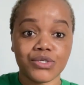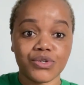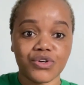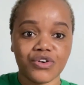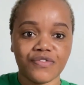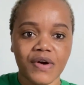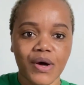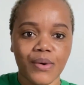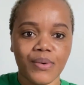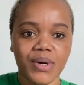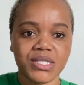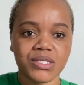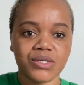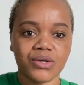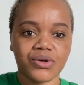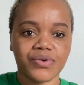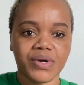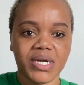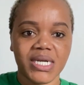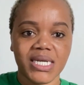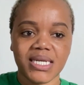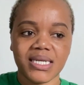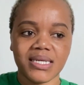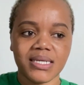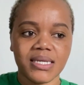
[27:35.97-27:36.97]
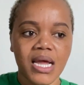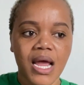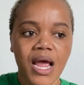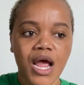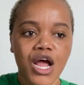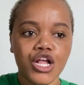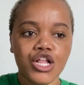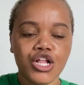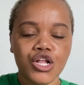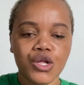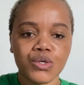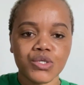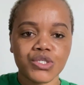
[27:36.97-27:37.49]
Ruva was already
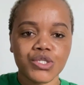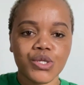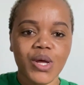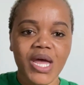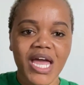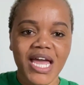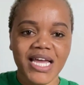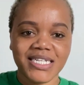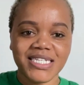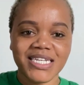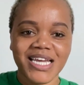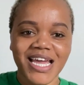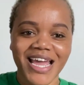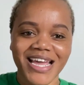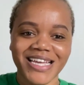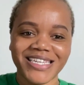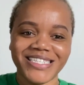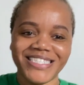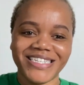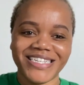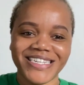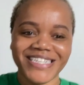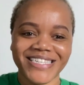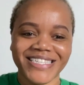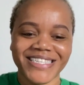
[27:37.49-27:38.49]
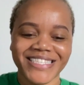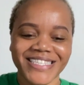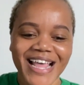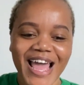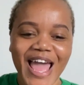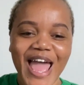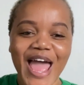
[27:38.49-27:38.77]
close to 8 kgs.